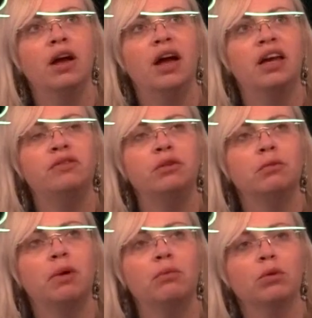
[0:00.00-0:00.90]
And if you
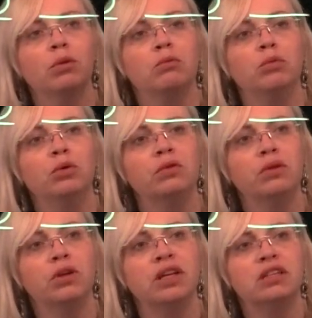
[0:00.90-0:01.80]
remember,
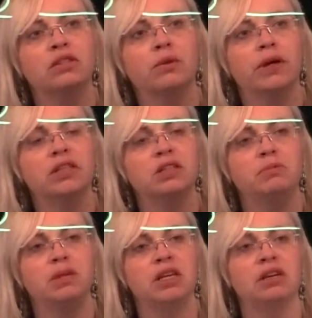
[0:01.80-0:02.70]
removal is going to
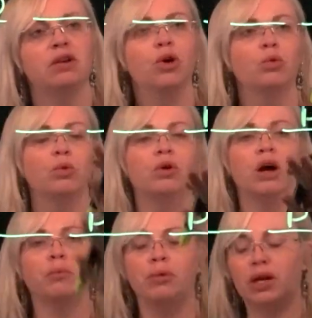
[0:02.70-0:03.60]
be root
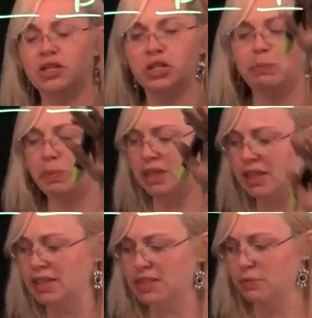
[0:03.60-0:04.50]
operation,
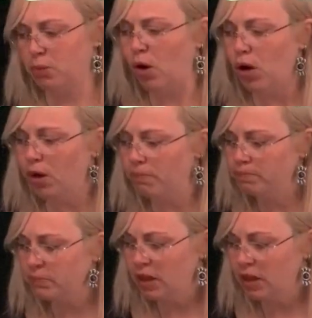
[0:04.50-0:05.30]
P as in Paul.